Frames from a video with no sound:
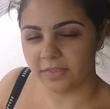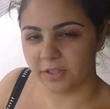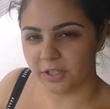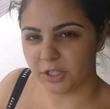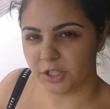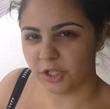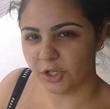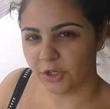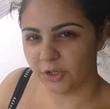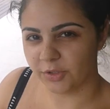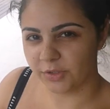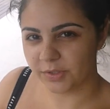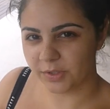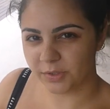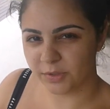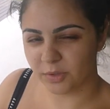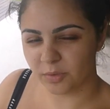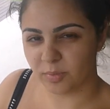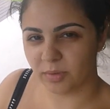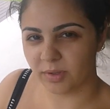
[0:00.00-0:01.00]
The
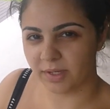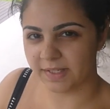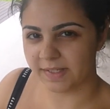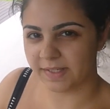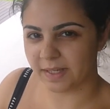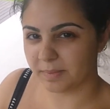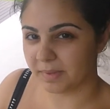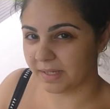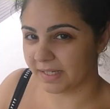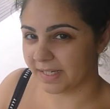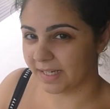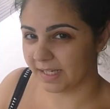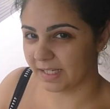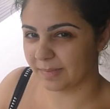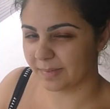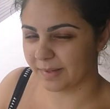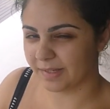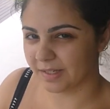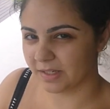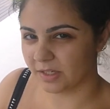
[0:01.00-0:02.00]
nurses will please send me a
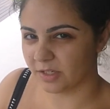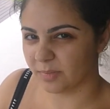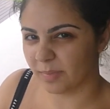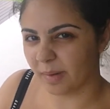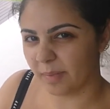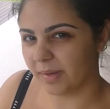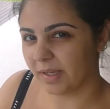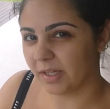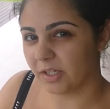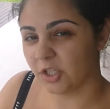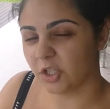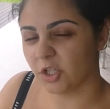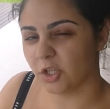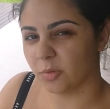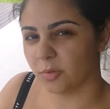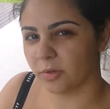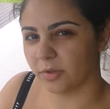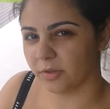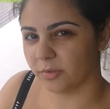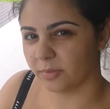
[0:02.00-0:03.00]
text message maybe at
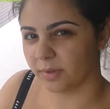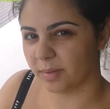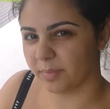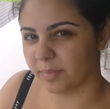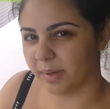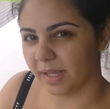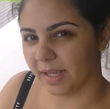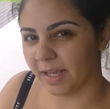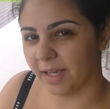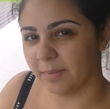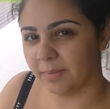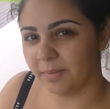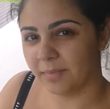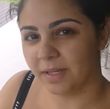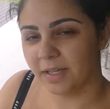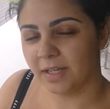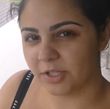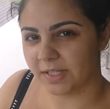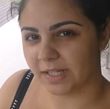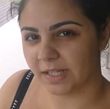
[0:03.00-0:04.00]
2 or 3 p.m.
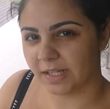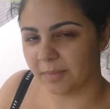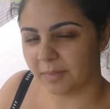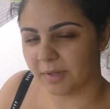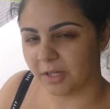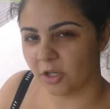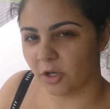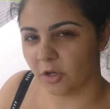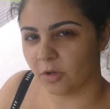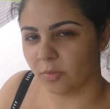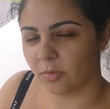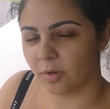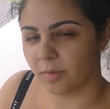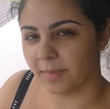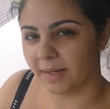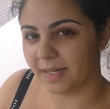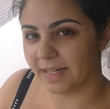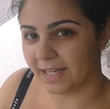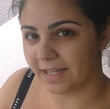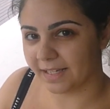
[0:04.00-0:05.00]
just to let me know what
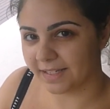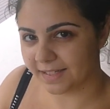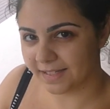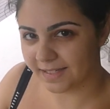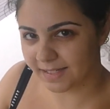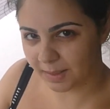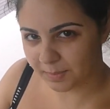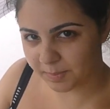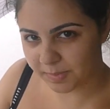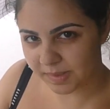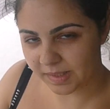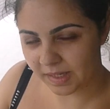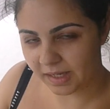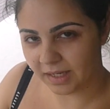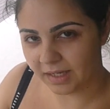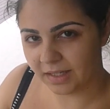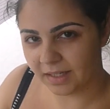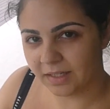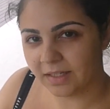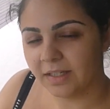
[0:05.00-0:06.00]
my next steps
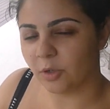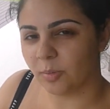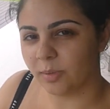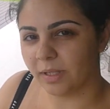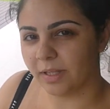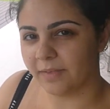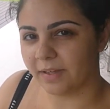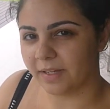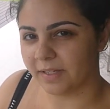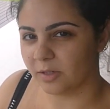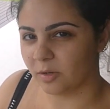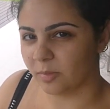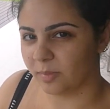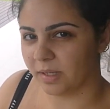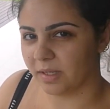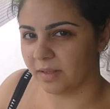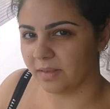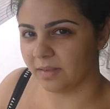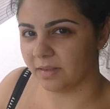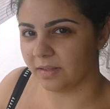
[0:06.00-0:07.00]
are. Normally they tell
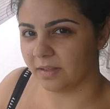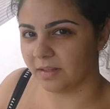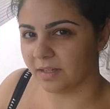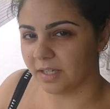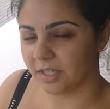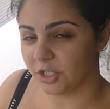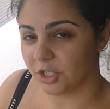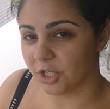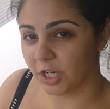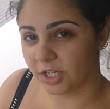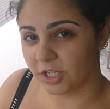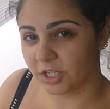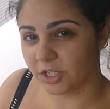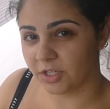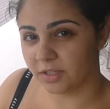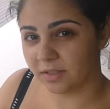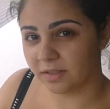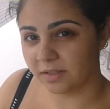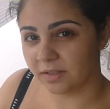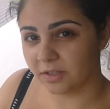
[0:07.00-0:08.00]
me the
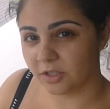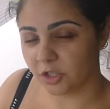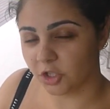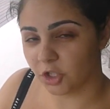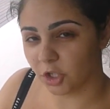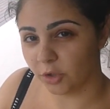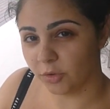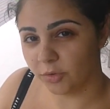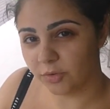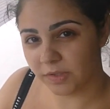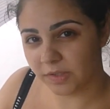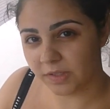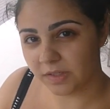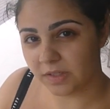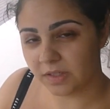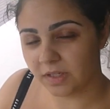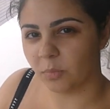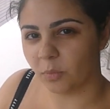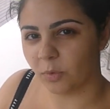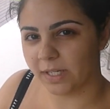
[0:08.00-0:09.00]
injection
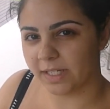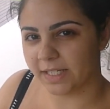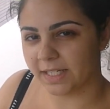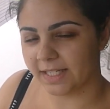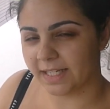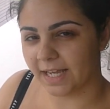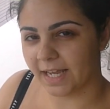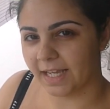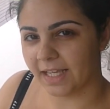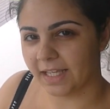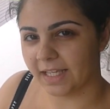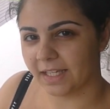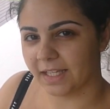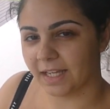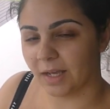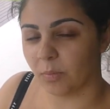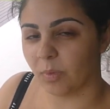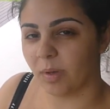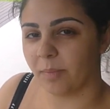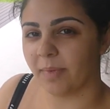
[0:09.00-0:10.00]
dose, when to take it
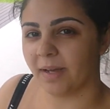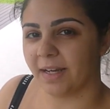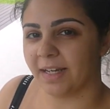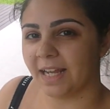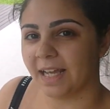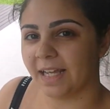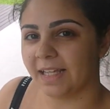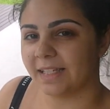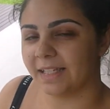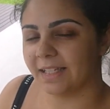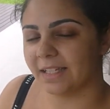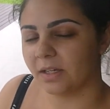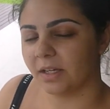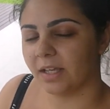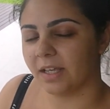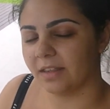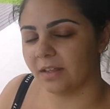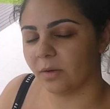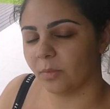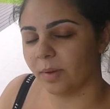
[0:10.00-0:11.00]
and when my next,
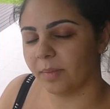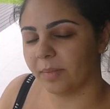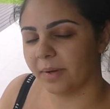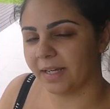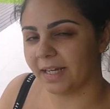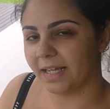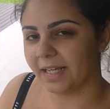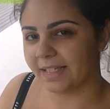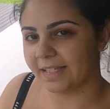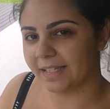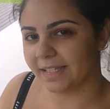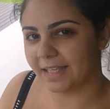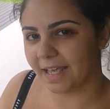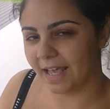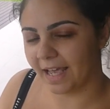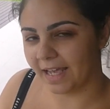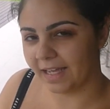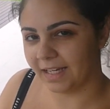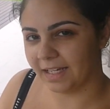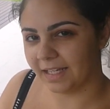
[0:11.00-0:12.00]
either when my next
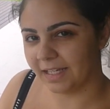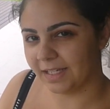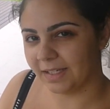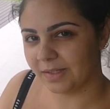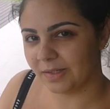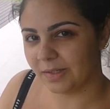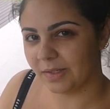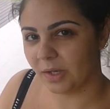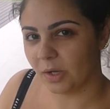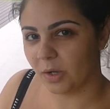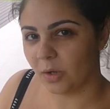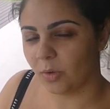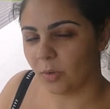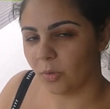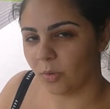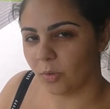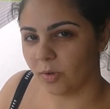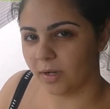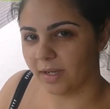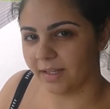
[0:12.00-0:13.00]
scan is
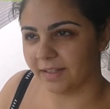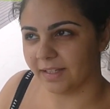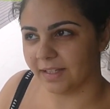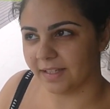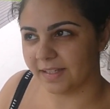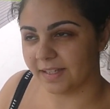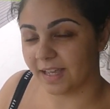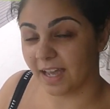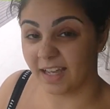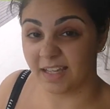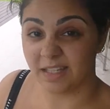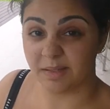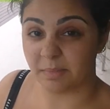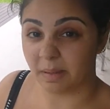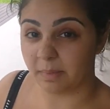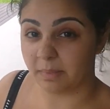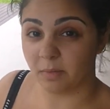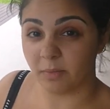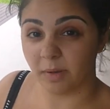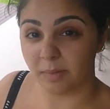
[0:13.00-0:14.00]
or in this case
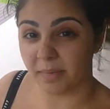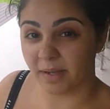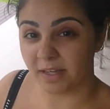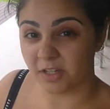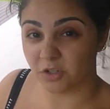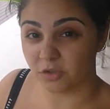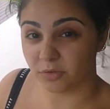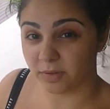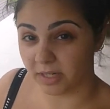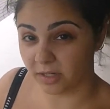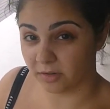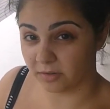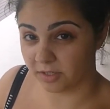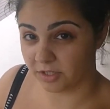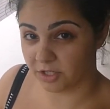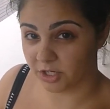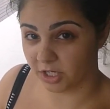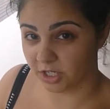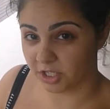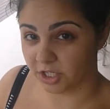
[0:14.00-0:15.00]
maybe when my trigger
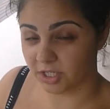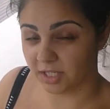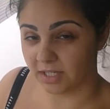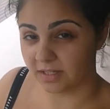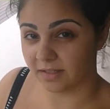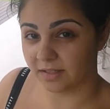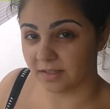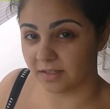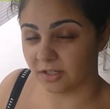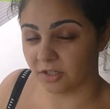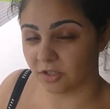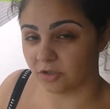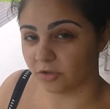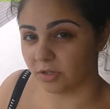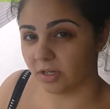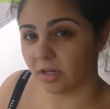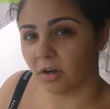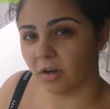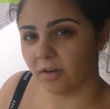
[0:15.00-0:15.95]
injection is to trigger